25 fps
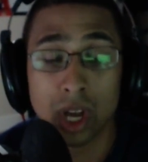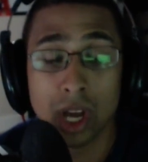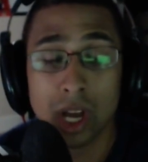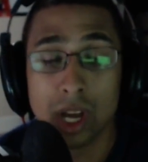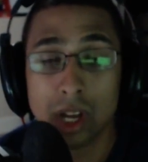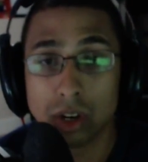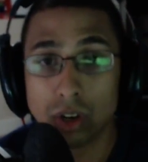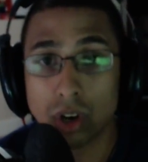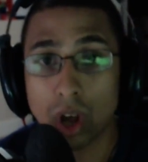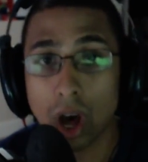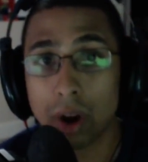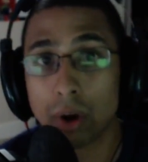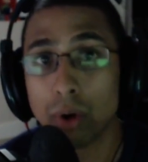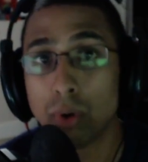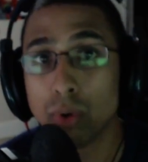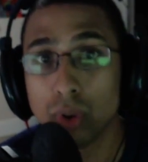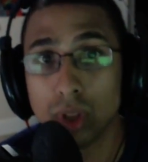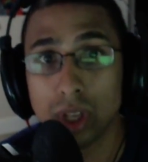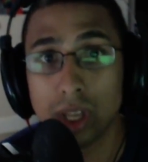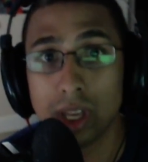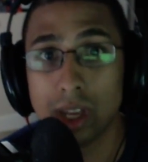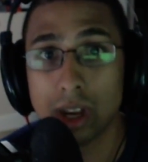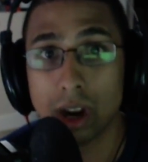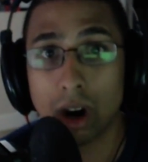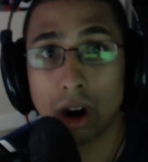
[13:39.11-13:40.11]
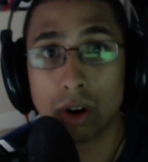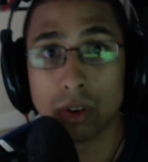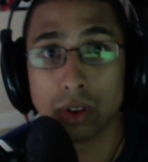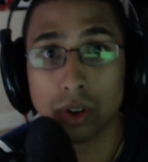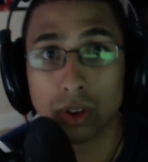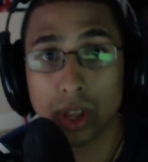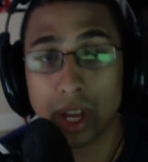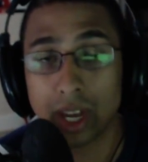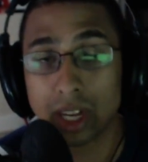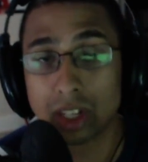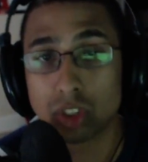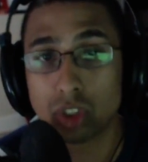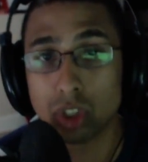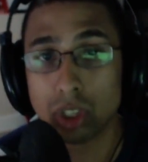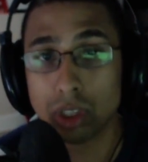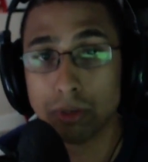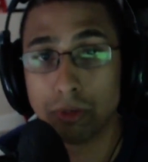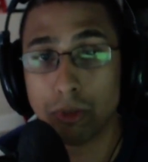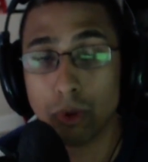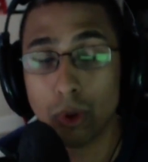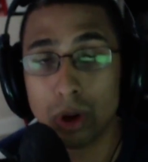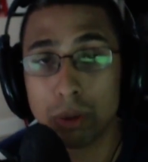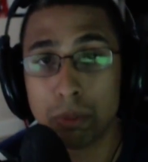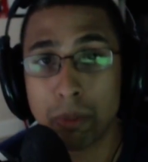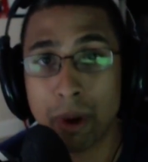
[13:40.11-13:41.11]
Not only are the Legacy of the
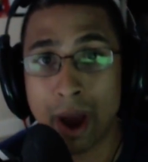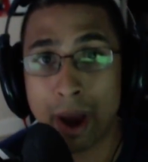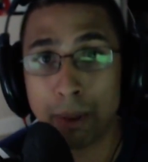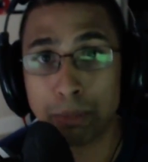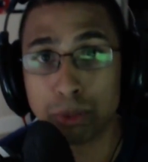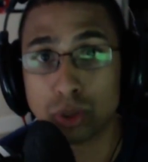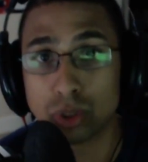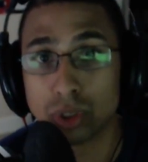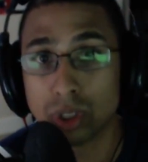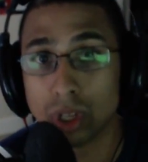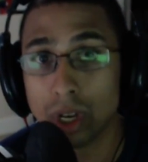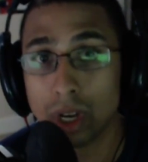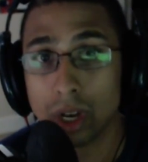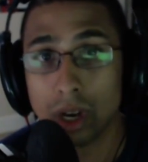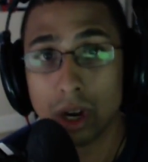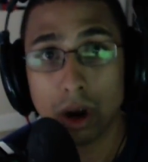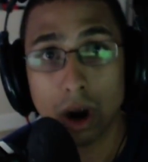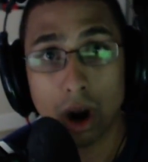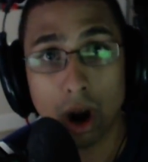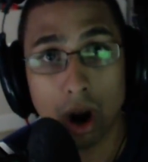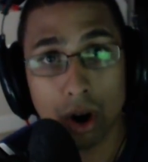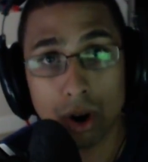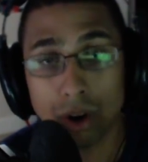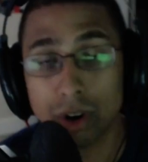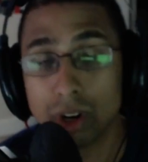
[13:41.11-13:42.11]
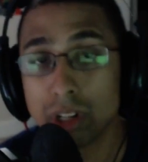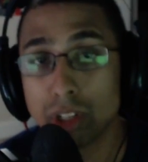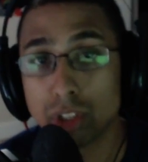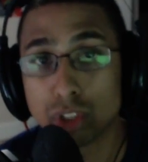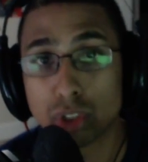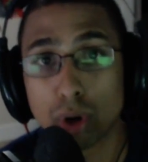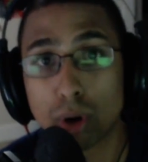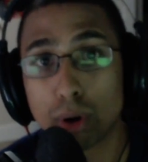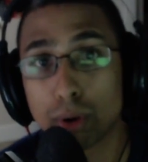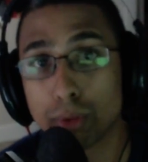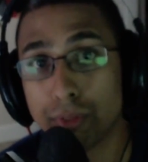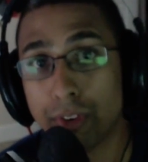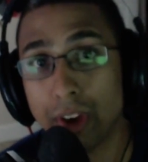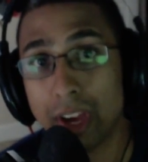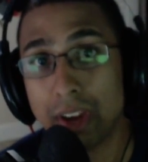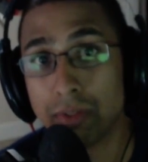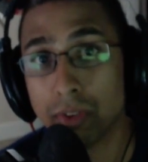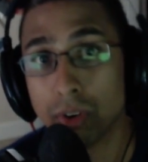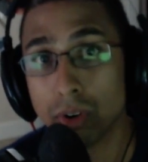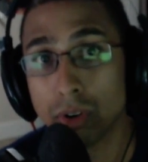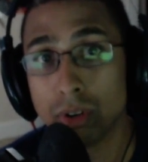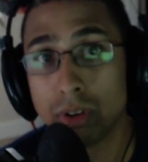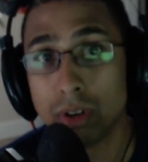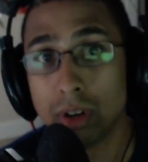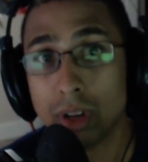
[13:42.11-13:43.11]
Void maps already Zerg
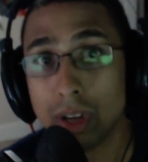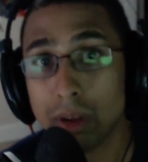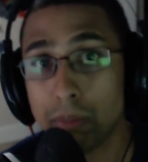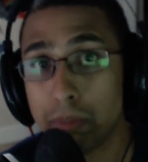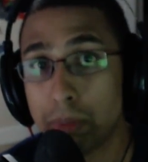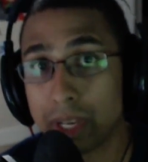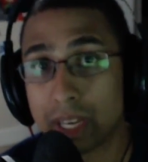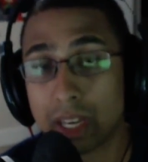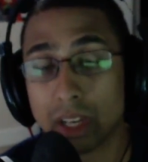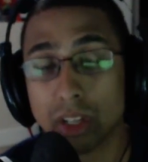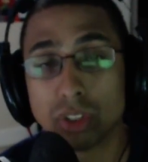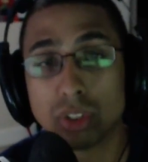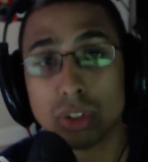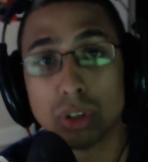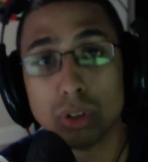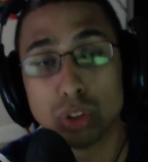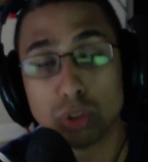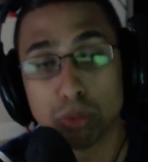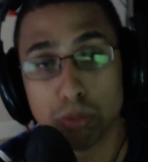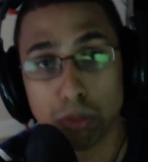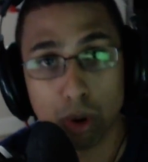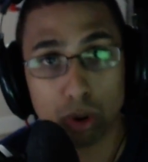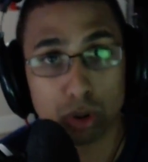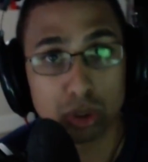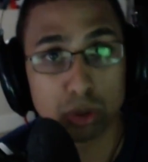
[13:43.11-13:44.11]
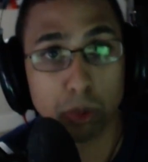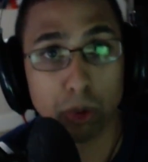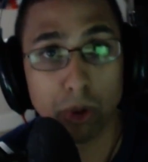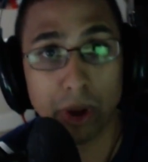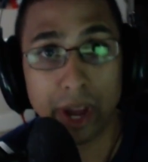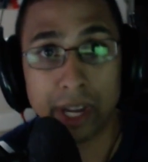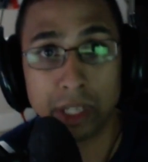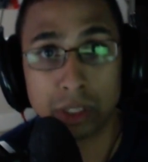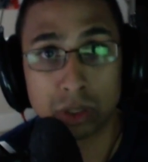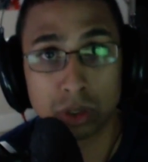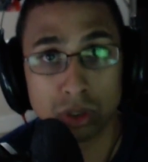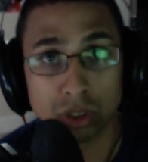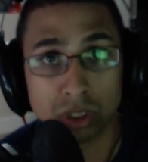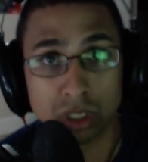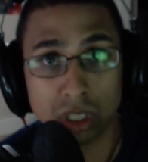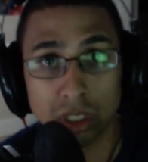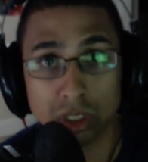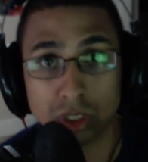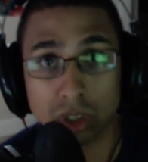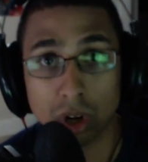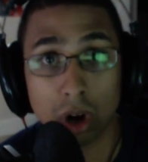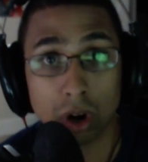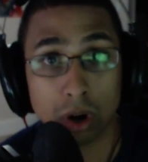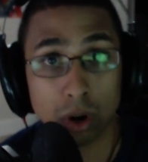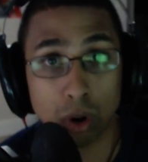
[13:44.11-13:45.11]
favored, because there's multiple entrances
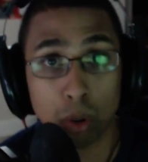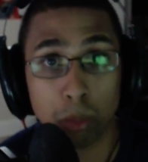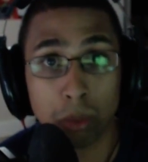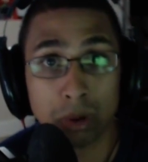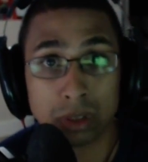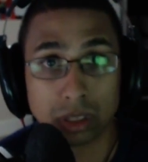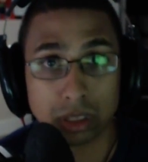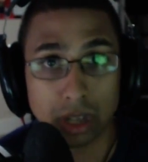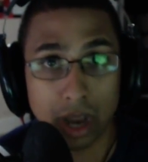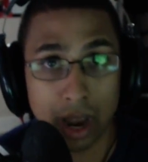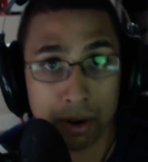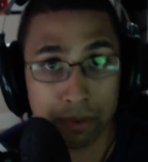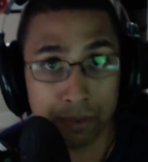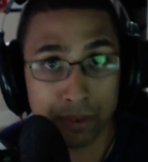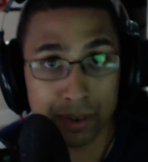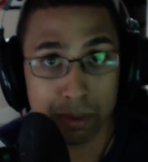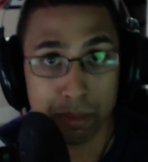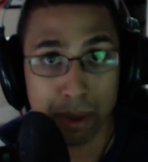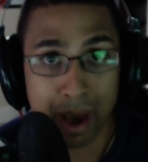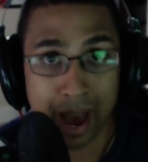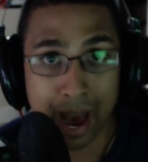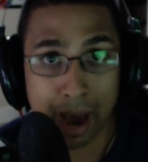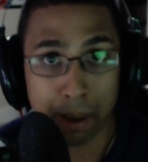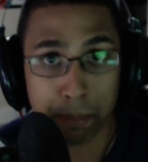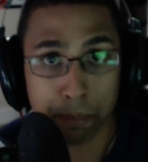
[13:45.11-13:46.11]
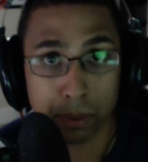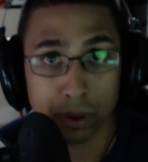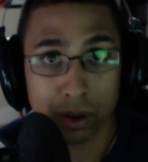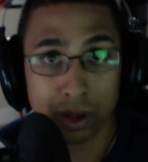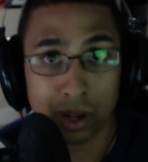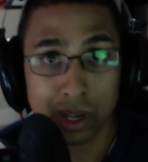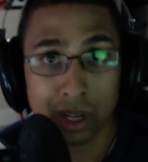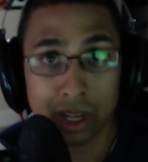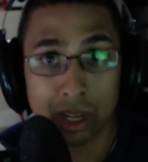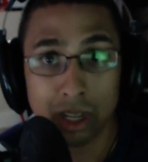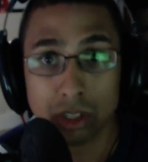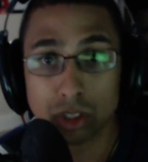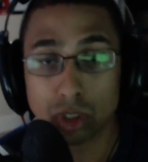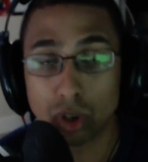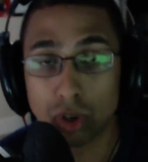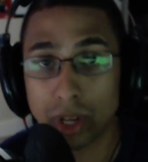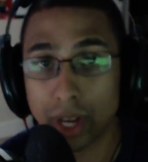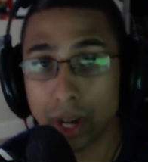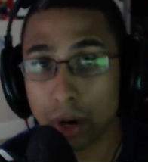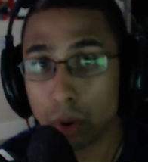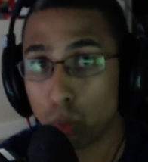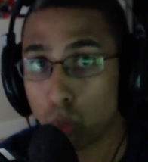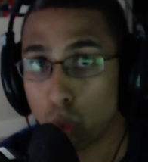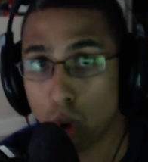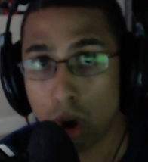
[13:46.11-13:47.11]
on almost every map, so you got
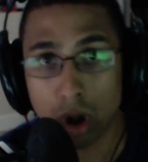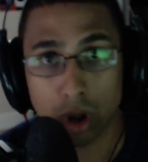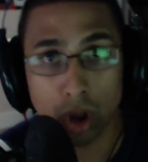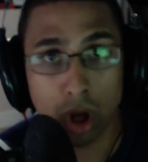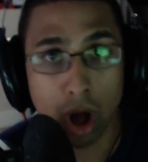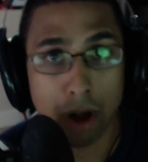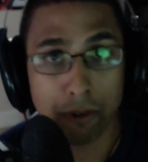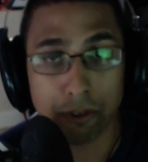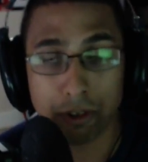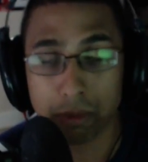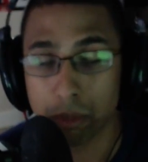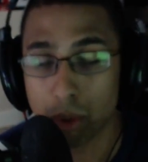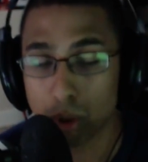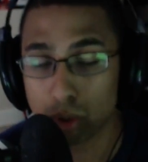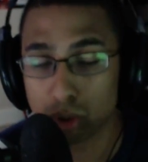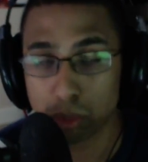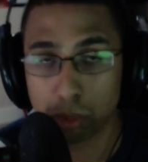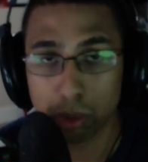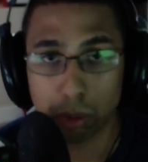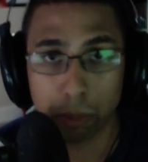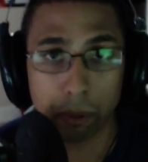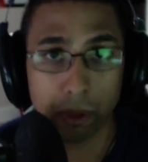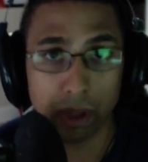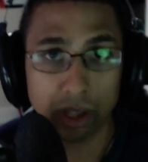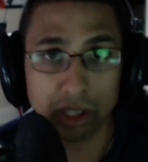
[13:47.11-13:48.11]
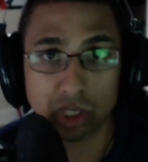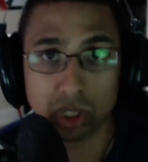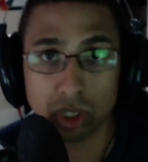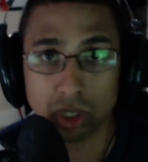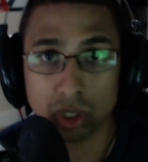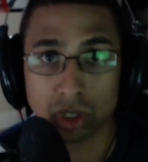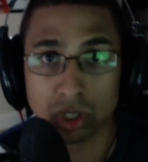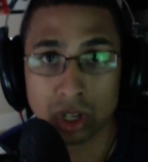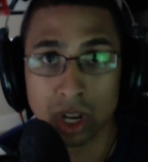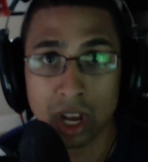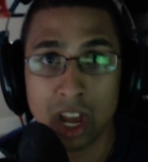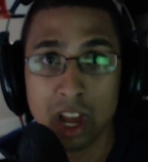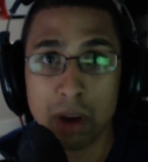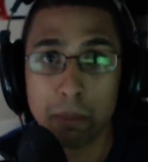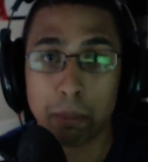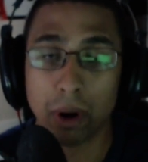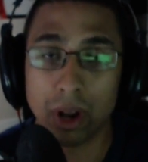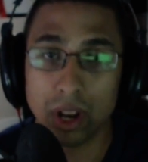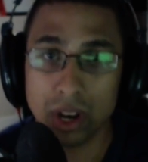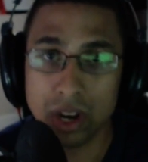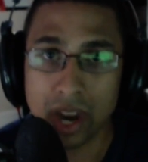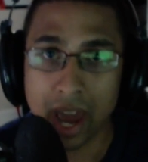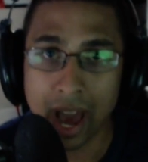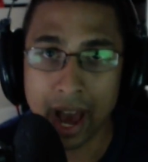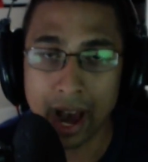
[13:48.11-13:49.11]
to wall off in multiple places, but
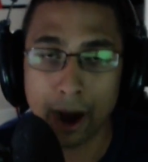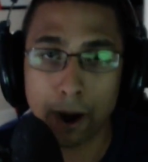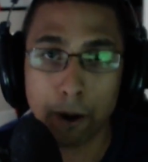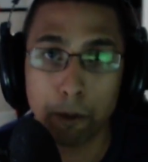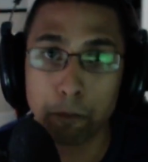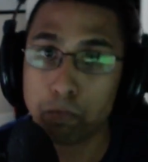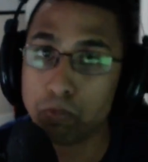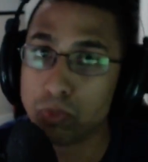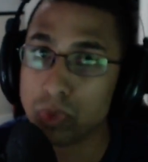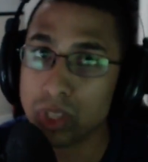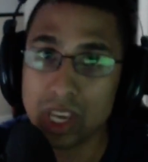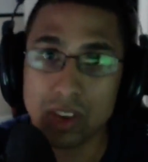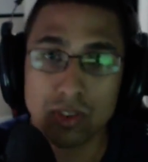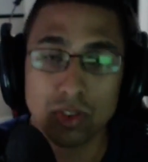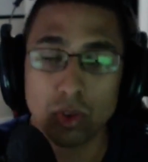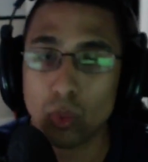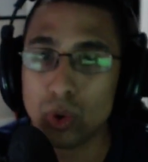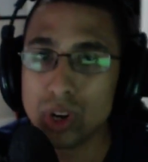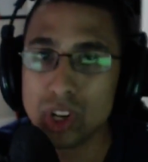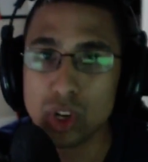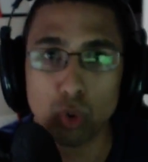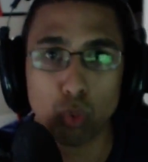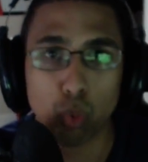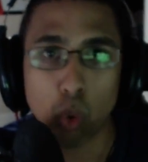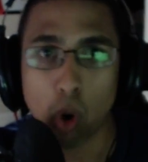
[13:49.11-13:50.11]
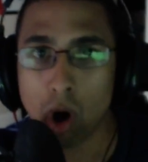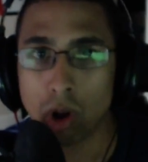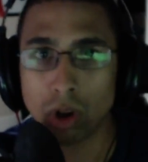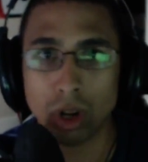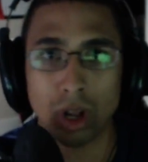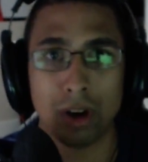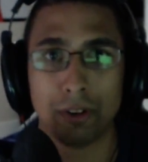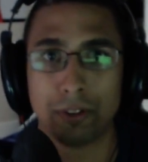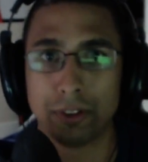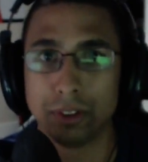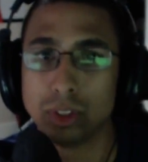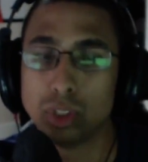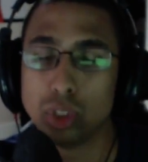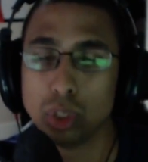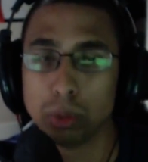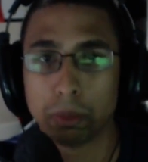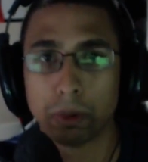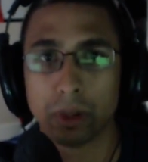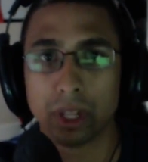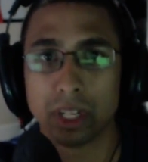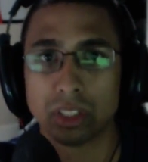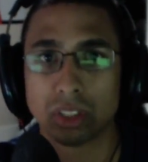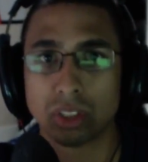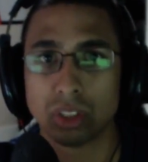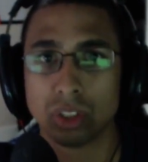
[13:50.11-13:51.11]
now, even when you wall off in 2
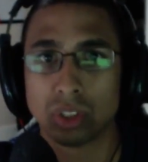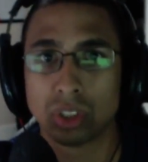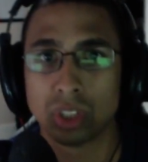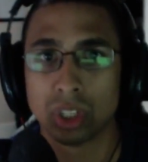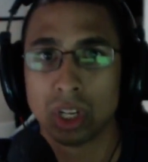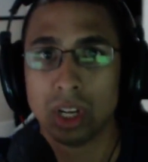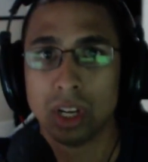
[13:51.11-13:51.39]
places,